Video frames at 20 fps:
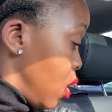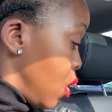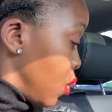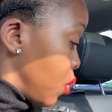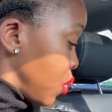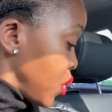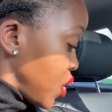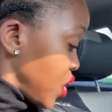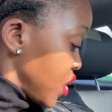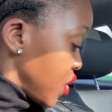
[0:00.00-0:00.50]

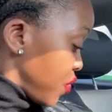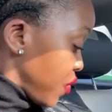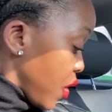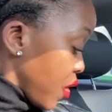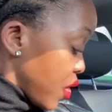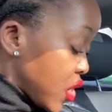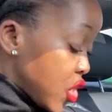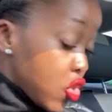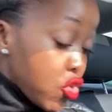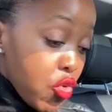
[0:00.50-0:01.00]
which is
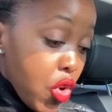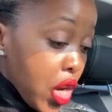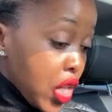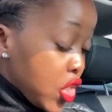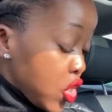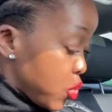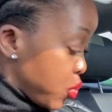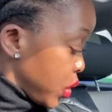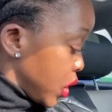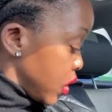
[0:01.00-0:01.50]
very
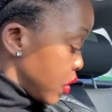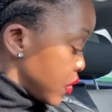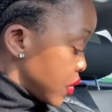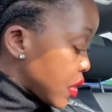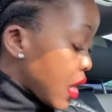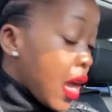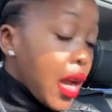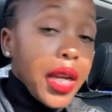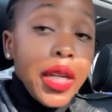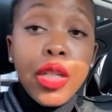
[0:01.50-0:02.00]
strange because
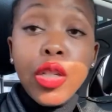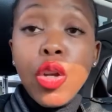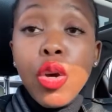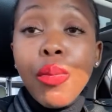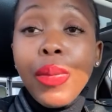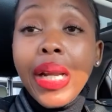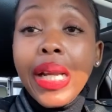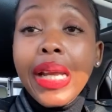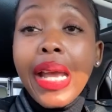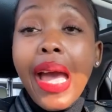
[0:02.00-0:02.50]
I
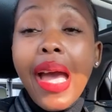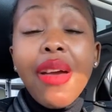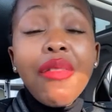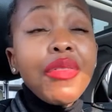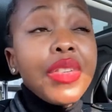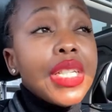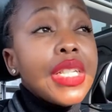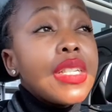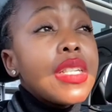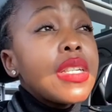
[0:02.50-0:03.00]
normally have
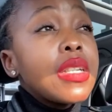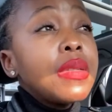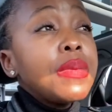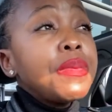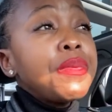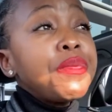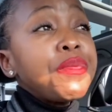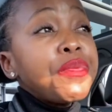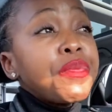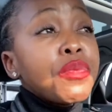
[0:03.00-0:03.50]
it.
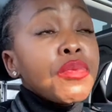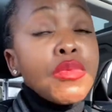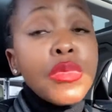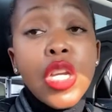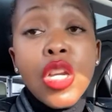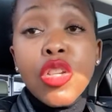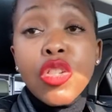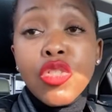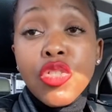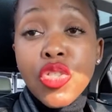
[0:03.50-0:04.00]

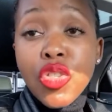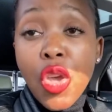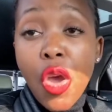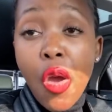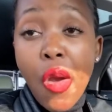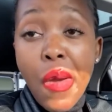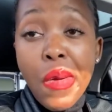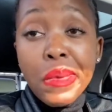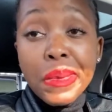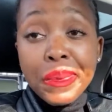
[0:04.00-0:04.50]
So
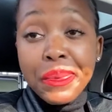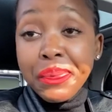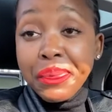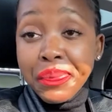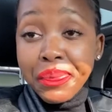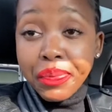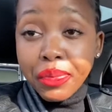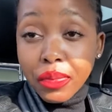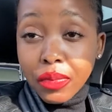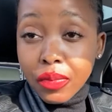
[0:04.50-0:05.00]

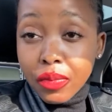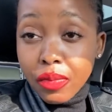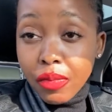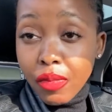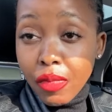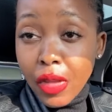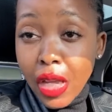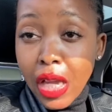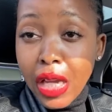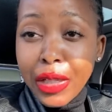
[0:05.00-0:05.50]

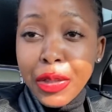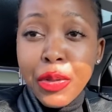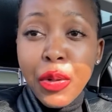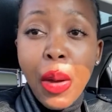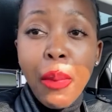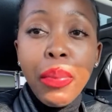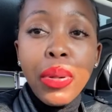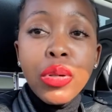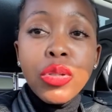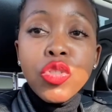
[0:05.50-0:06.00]
I do
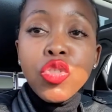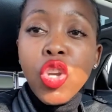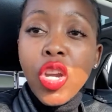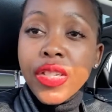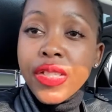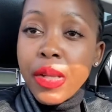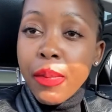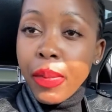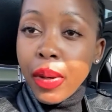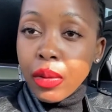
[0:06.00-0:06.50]

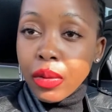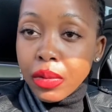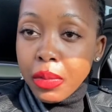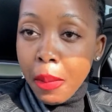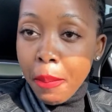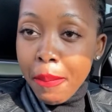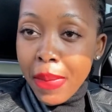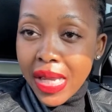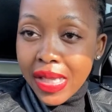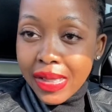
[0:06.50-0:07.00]
apologize about
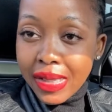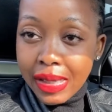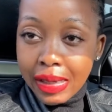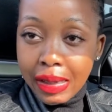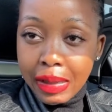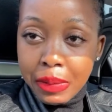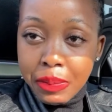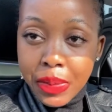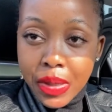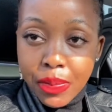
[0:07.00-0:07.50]
messy
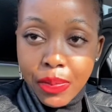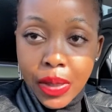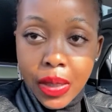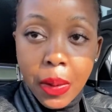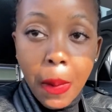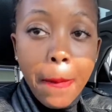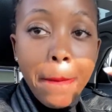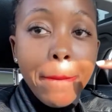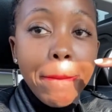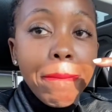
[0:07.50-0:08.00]
lips, but
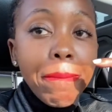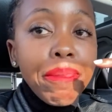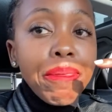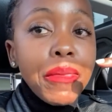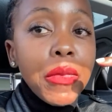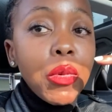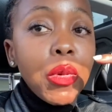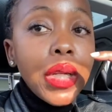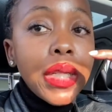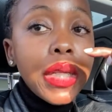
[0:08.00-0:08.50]

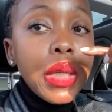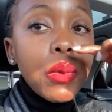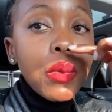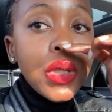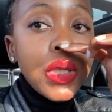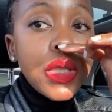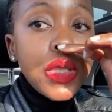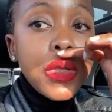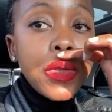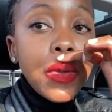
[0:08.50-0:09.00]
what can
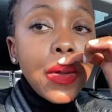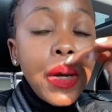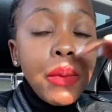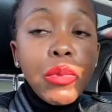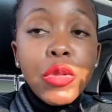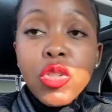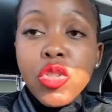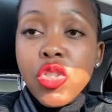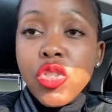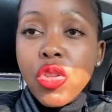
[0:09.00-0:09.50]
one do? I'm
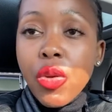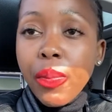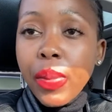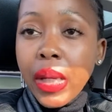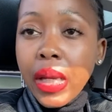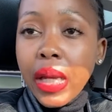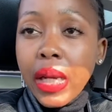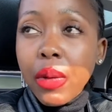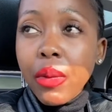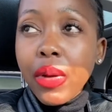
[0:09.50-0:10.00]
not
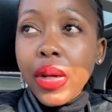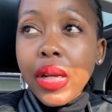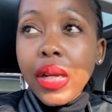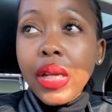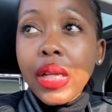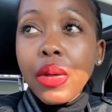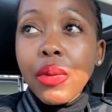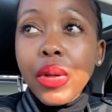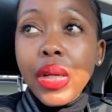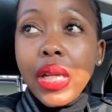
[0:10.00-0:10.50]
stopping anyway,
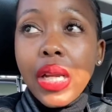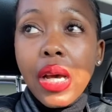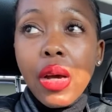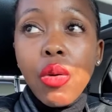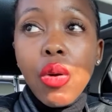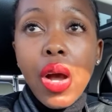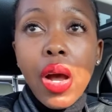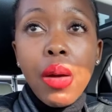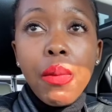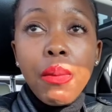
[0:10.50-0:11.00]
anyway now.
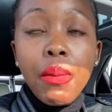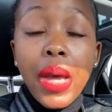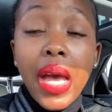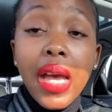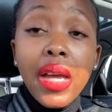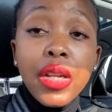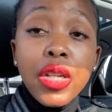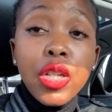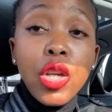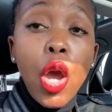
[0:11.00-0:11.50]
I'm
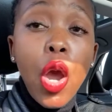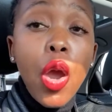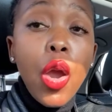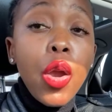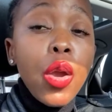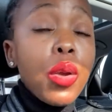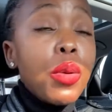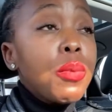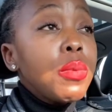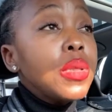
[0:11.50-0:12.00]
heading
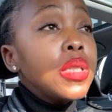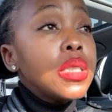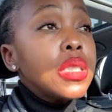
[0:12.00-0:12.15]
home